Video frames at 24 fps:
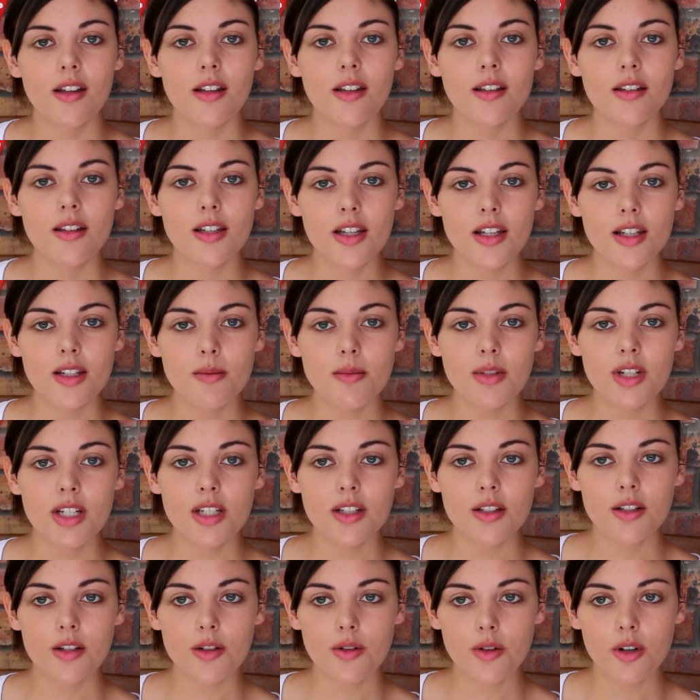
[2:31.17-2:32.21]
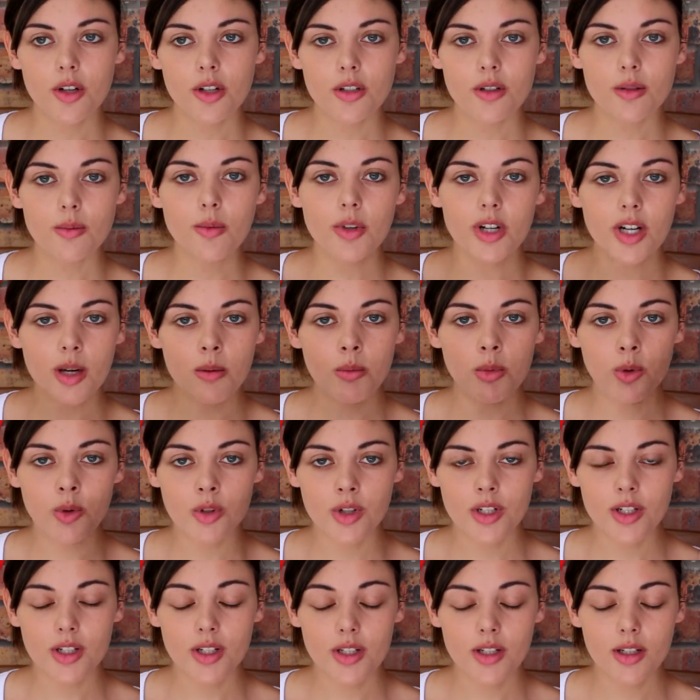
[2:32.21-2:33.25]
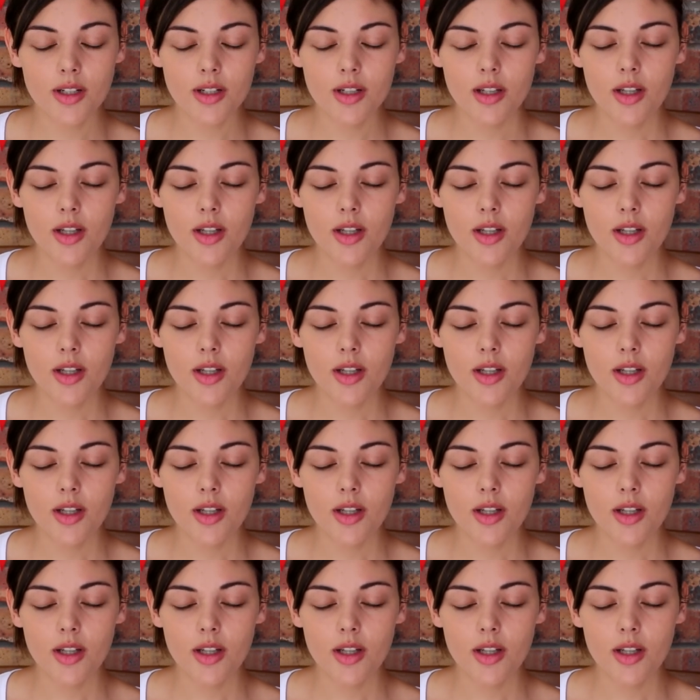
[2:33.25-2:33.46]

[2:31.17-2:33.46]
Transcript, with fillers: centimeters across when I bought it,